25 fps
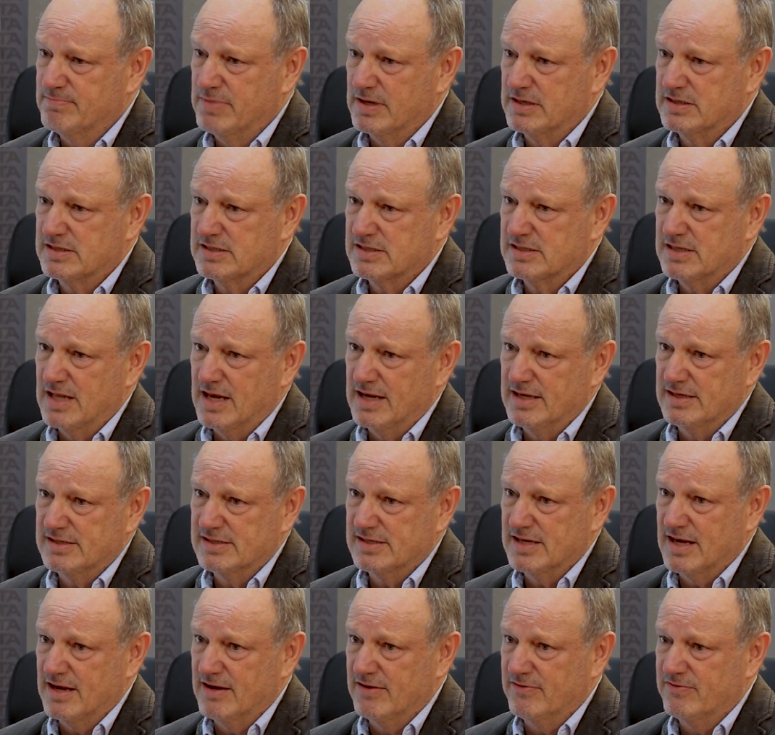But stay
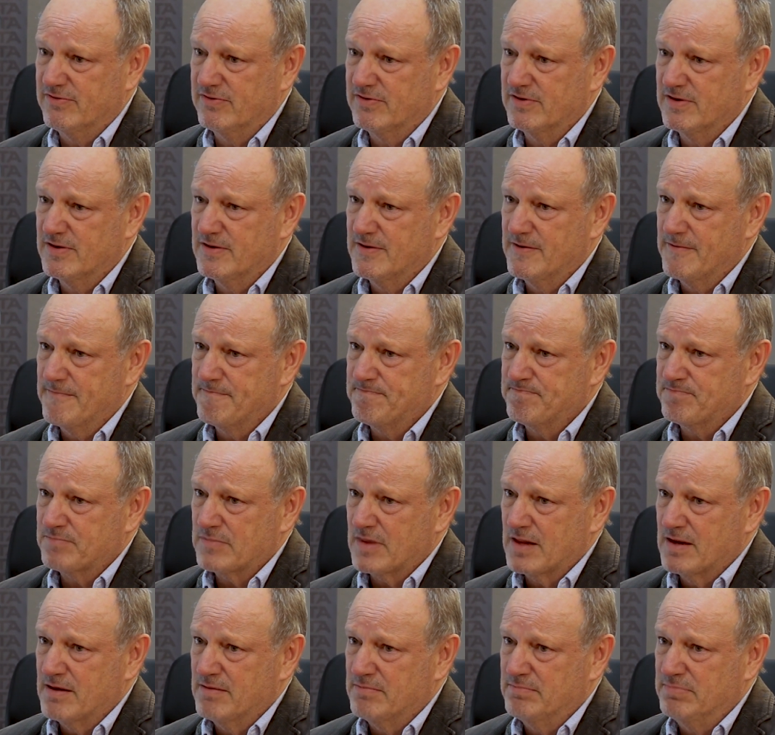safe,
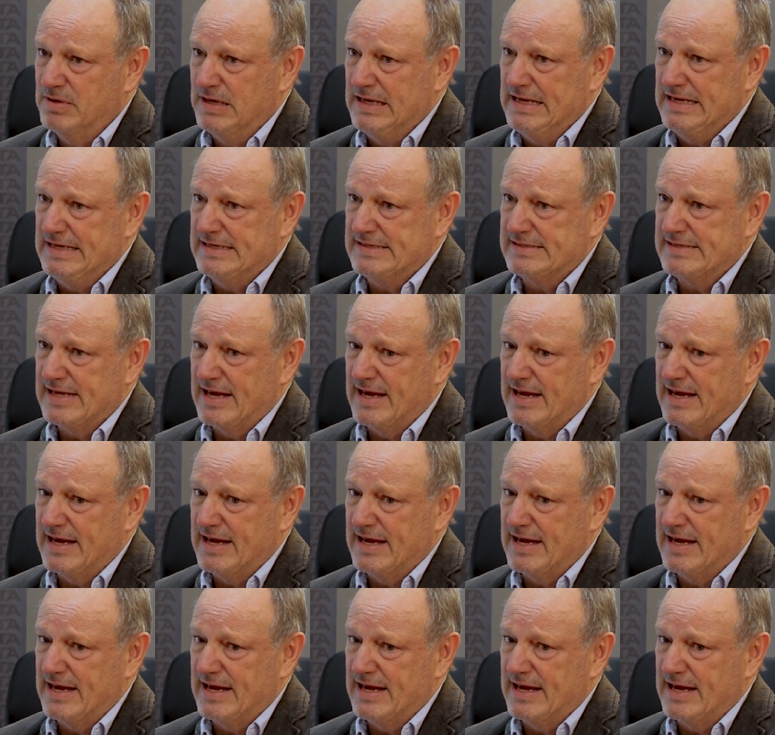please,